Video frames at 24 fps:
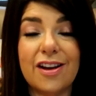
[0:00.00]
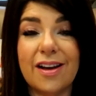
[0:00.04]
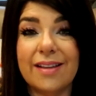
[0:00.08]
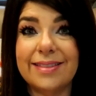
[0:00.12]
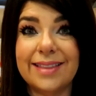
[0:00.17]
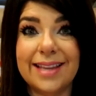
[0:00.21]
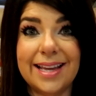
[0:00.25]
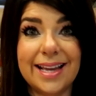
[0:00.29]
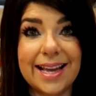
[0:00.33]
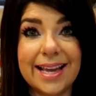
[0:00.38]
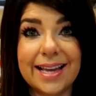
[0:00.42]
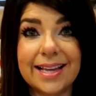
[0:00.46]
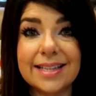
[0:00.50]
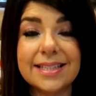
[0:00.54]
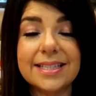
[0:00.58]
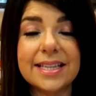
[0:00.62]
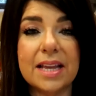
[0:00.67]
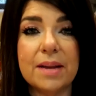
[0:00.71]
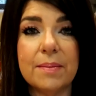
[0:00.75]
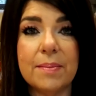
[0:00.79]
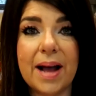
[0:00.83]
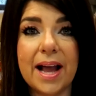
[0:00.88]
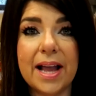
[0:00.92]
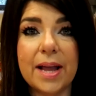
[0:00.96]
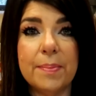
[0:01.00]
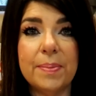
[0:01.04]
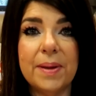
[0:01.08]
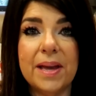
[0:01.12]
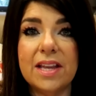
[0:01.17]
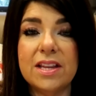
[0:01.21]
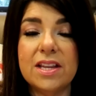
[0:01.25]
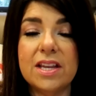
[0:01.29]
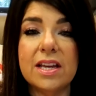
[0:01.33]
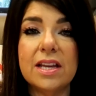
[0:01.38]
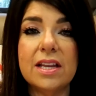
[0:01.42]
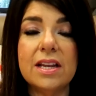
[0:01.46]
Nothing is, in my
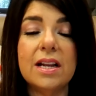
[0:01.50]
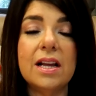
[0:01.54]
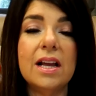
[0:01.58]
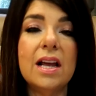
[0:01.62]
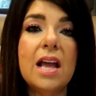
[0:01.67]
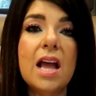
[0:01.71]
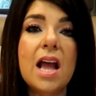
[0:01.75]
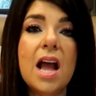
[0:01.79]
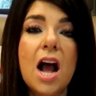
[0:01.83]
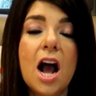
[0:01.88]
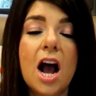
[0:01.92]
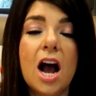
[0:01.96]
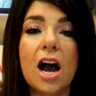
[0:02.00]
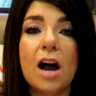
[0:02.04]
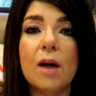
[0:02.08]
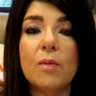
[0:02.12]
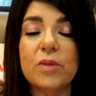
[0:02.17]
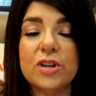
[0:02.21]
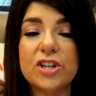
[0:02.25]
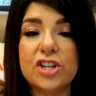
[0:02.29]
opinion, um,